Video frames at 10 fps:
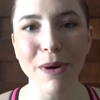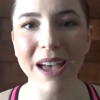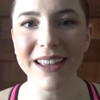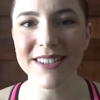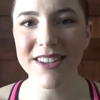
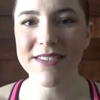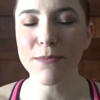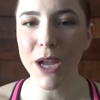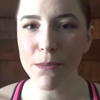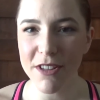but
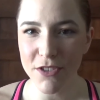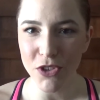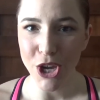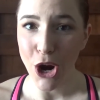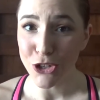sometimes it's
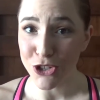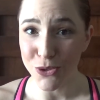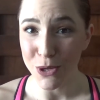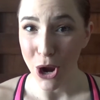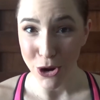really hard to
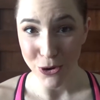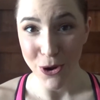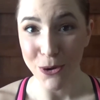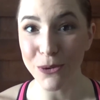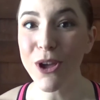do it on our
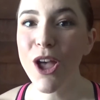own.